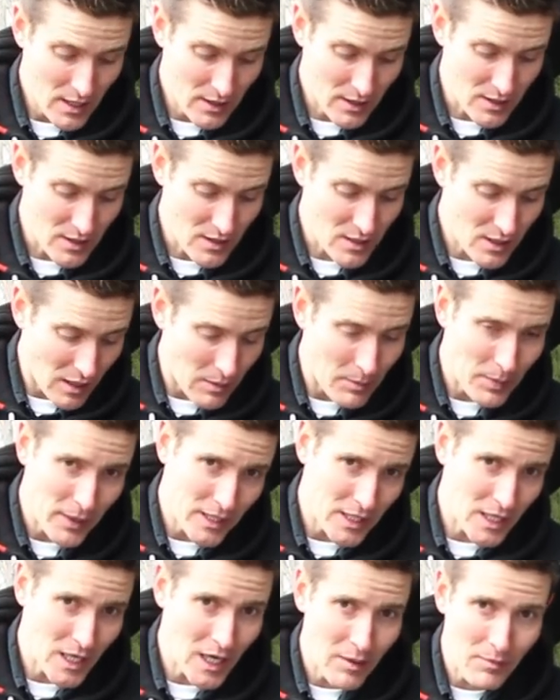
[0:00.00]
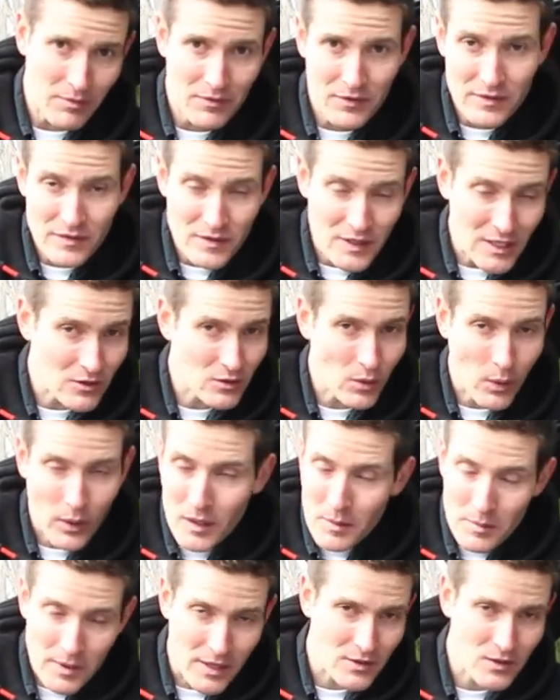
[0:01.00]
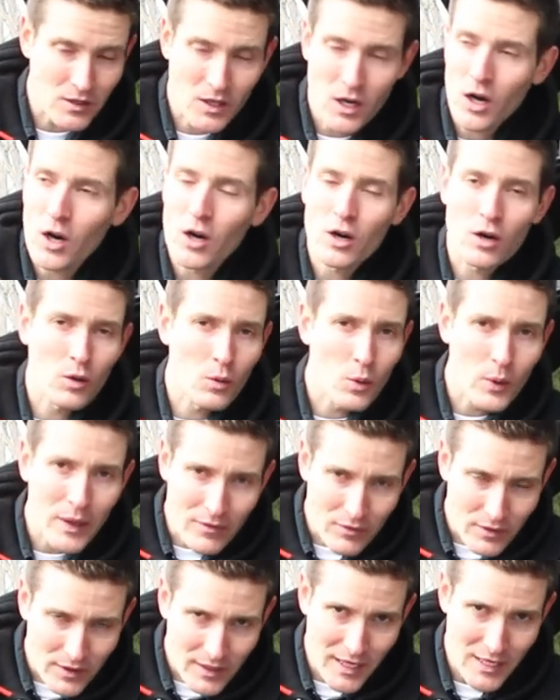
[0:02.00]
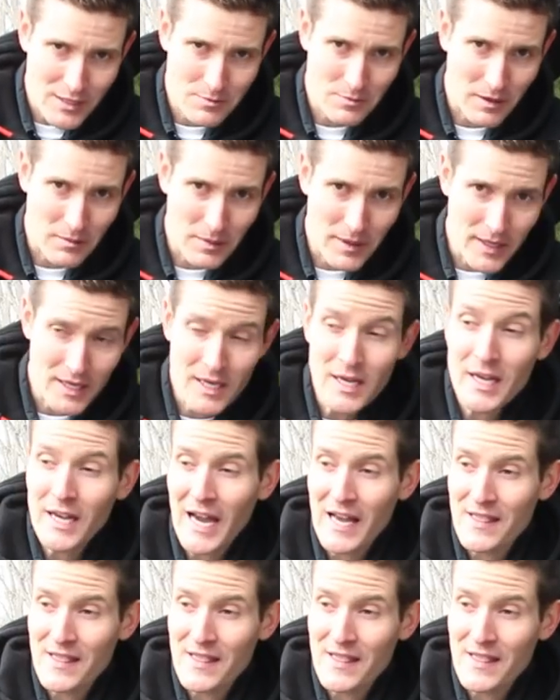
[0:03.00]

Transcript: this is going to pick you up 15, 20 minutes a car or whatever the case may be.